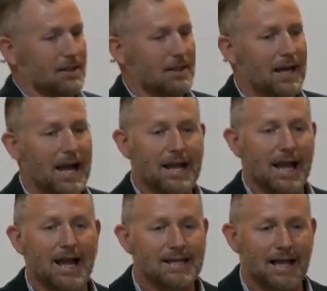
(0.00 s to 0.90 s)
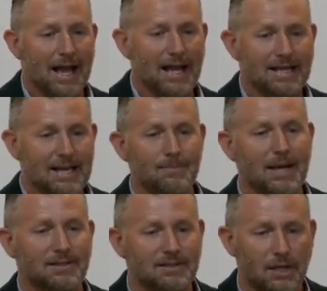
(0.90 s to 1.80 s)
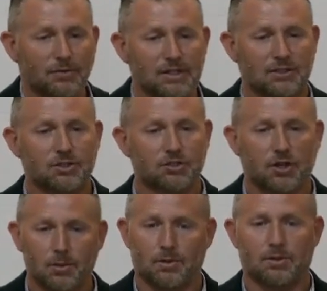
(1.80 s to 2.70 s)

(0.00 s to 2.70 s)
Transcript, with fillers: I, I, I get myself into trouble.